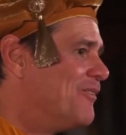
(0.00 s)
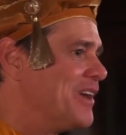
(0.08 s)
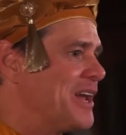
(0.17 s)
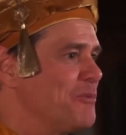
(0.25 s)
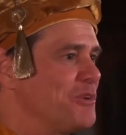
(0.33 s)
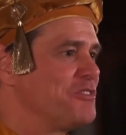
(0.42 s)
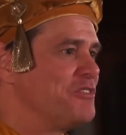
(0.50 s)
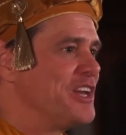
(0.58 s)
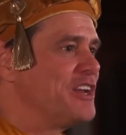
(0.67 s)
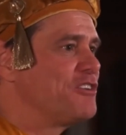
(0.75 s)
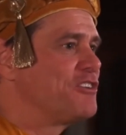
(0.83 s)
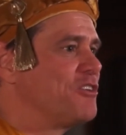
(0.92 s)
when I was
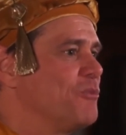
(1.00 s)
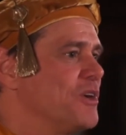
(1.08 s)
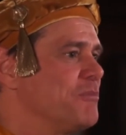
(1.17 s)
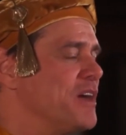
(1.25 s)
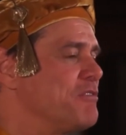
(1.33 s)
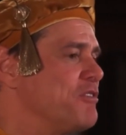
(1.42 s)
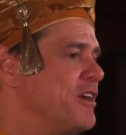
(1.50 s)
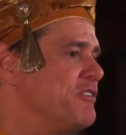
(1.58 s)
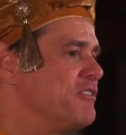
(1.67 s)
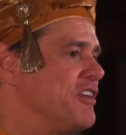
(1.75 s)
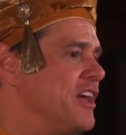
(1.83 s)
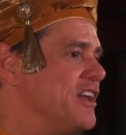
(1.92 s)
finished, one of my
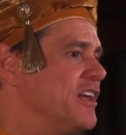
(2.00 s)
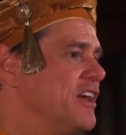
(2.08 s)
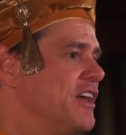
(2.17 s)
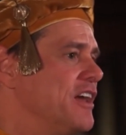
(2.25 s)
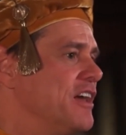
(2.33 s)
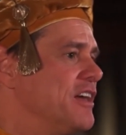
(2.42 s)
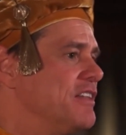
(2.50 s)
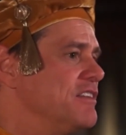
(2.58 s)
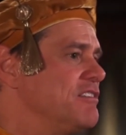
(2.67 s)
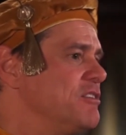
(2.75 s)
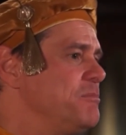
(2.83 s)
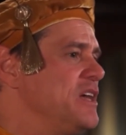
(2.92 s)
friends said,
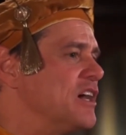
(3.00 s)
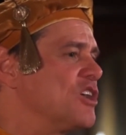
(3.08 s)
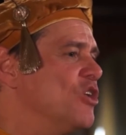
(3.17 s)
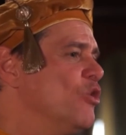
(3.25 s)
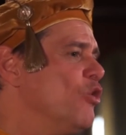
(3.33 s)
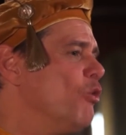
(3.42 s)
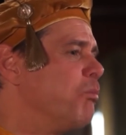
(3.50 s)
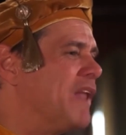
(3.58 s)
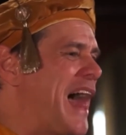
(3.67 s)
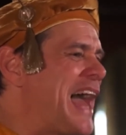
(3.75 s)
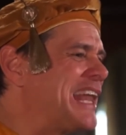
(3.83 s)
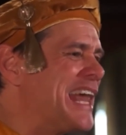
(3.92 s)
this would be a cool
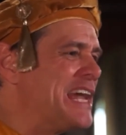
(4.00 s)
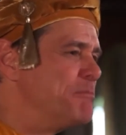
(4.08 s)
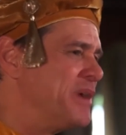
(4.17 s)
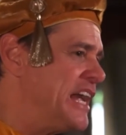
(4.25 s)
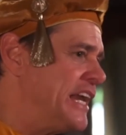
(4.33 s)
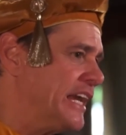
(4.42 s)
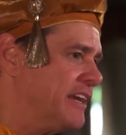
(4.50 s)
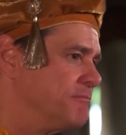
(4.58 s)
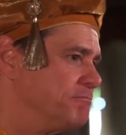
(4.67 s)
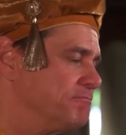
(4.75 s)
blacklight painting.